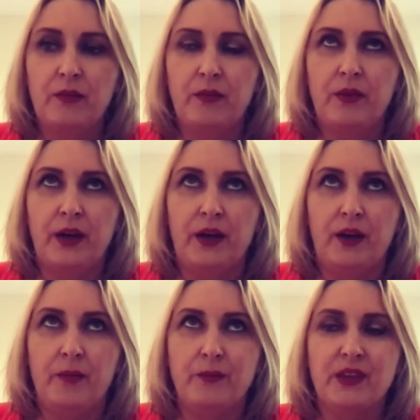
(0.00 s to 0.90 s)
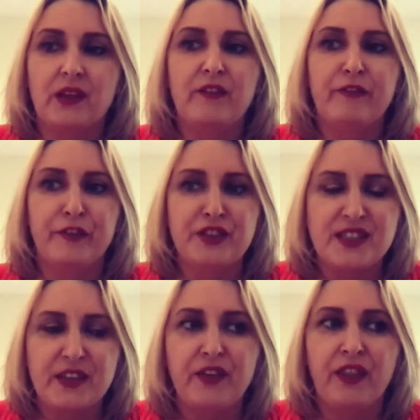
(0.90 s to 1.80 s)

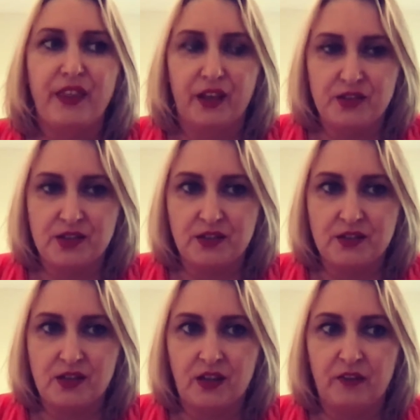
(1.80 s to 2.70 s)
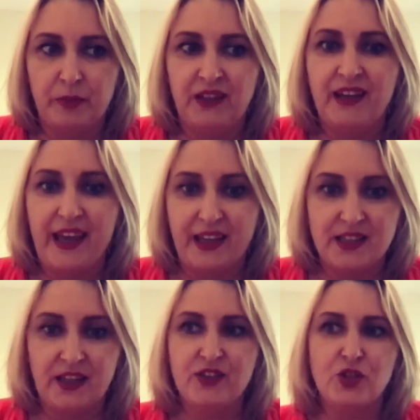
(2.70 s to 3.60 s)
57,000 have been
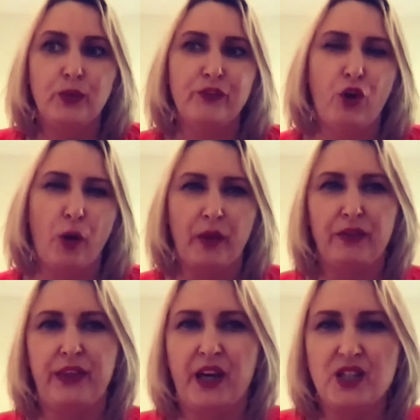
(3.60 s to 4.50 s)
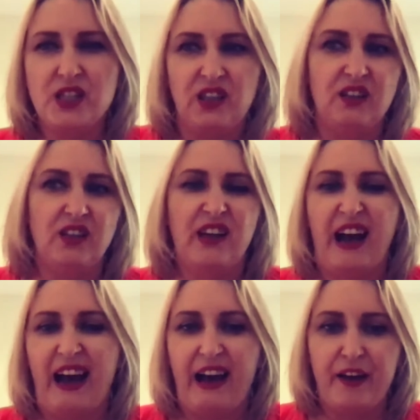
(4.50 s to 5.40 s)
negative. So we've got about
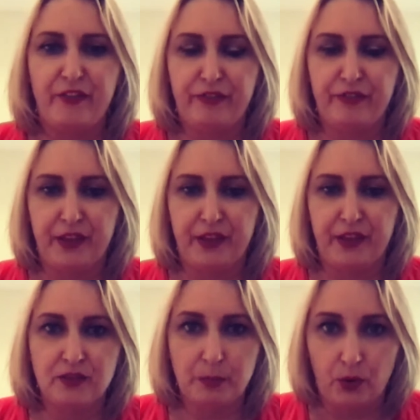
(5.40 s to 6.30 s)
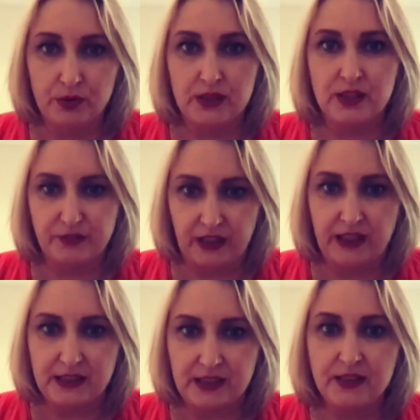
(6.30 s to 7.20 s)
13,500 positive
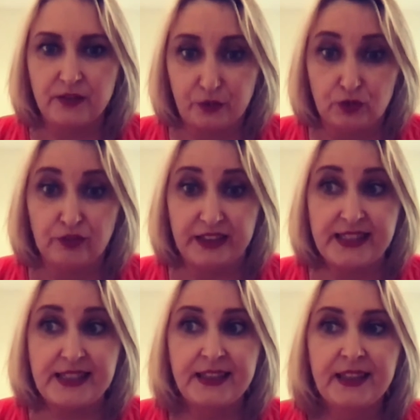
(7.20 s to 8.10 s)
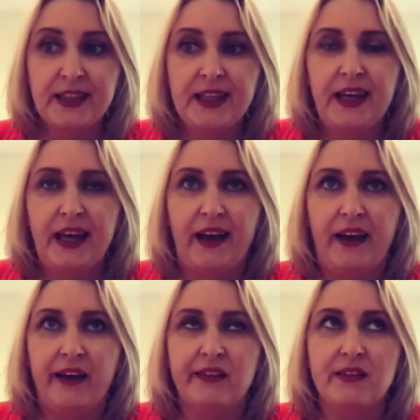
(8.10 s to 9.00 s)
cases of COVID,
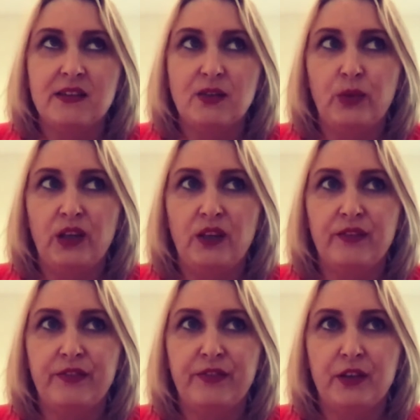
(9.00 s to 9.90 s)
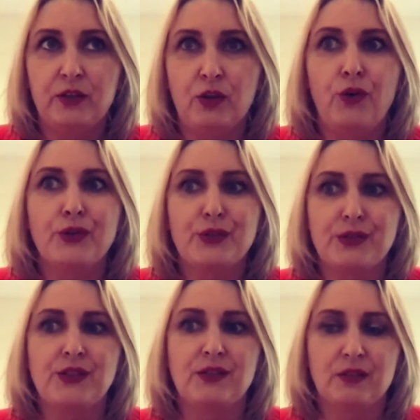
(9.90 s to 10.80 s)
and we've
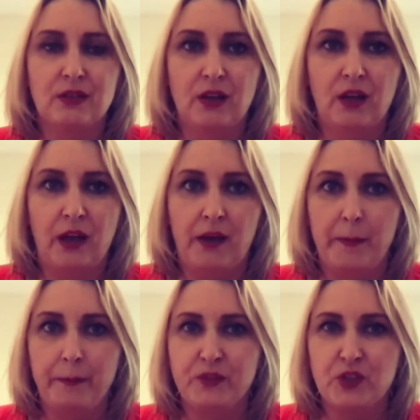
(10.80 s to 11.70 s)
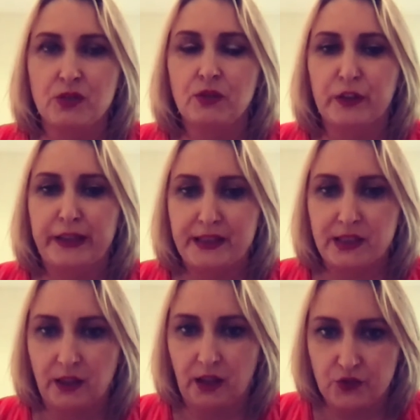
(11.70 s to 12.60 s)
lost just over
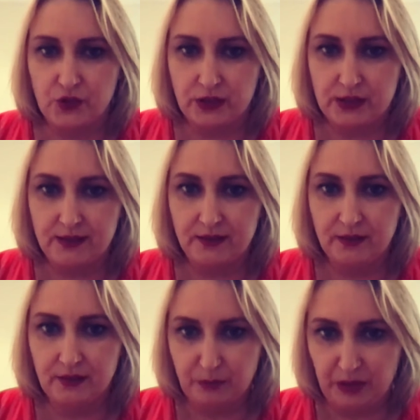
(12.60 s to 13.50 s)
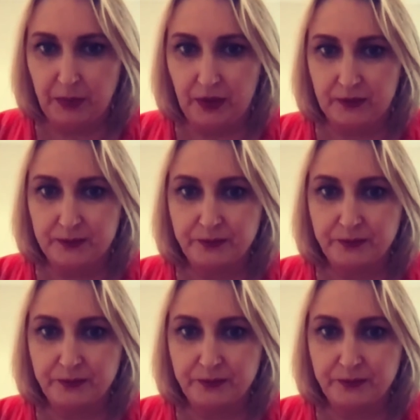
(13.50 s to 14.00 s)
1,800 people.